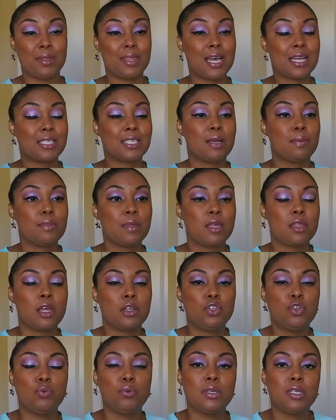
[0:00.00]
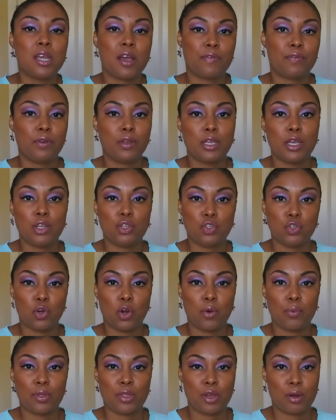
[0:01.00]
But that's something that you would definitely
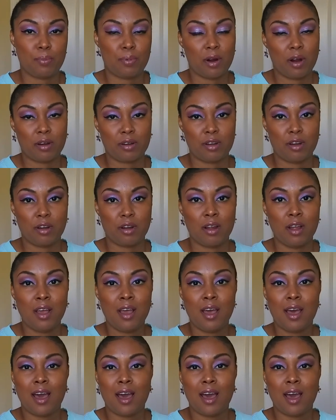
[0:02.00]
enjoy with your partner.